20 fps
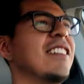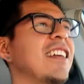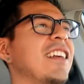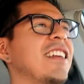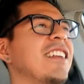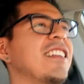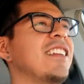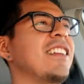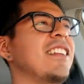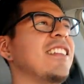
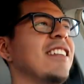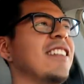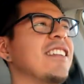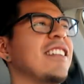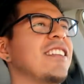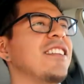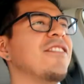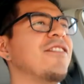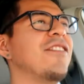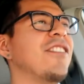like
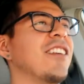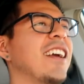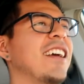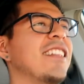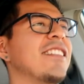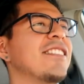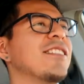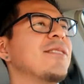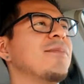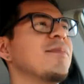you
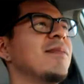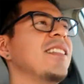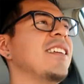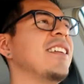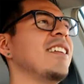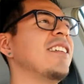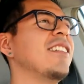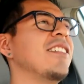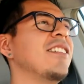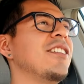forget
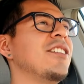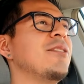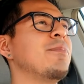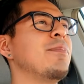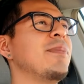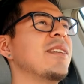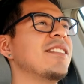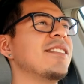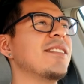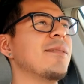something, or you
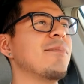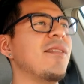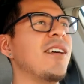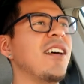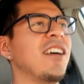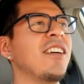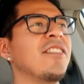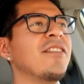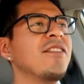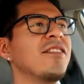piss them
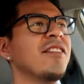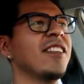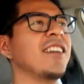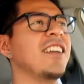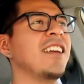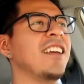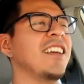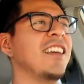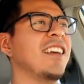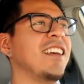off,
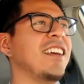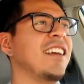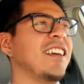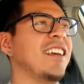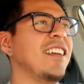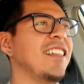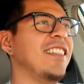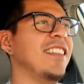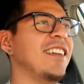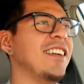
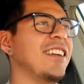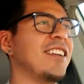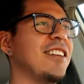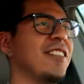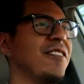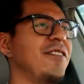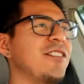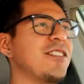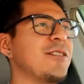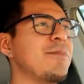they're
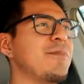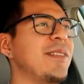gonna feel